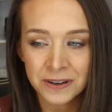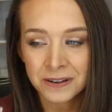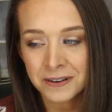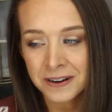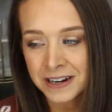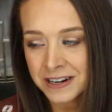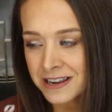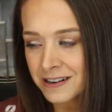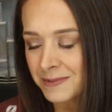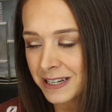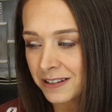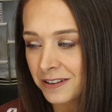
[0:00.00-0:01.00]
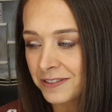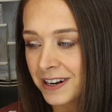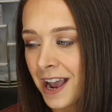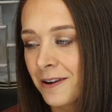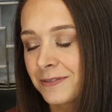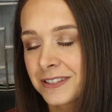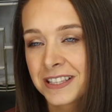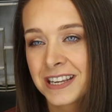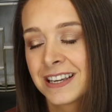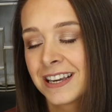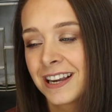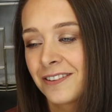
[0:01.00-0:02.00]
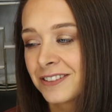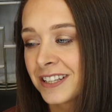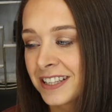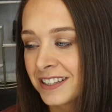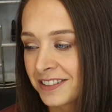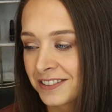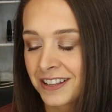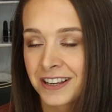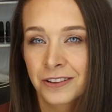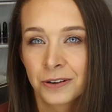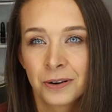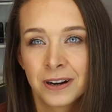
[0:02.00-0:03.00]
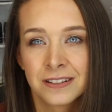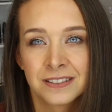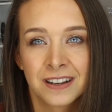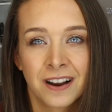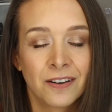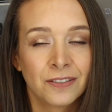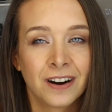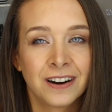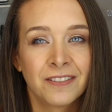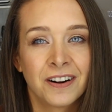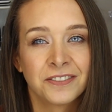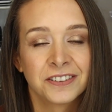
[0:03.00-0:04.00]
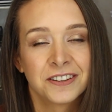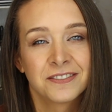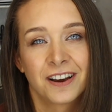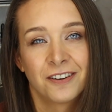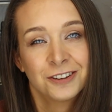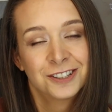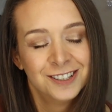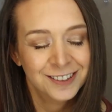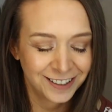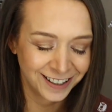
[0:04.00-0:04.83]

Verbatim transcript: I don't know how to handle myself. And I was like, this is like the greatest thing ever. I don't have to leave the house.